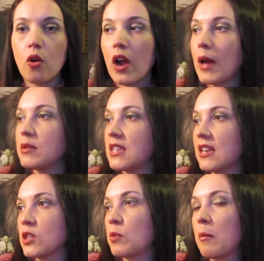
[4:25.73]
or I was in
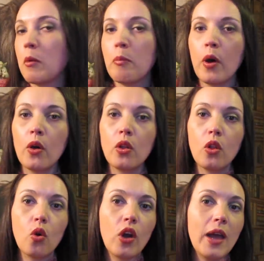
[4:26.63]
a swimming pool,
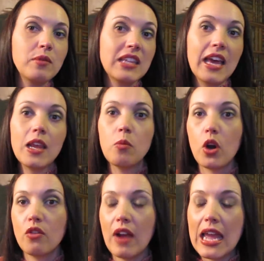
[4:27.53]
or I was
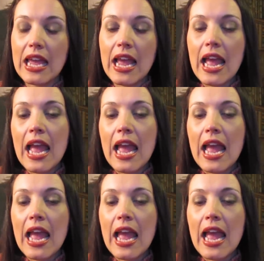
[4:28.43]
anywhere, right?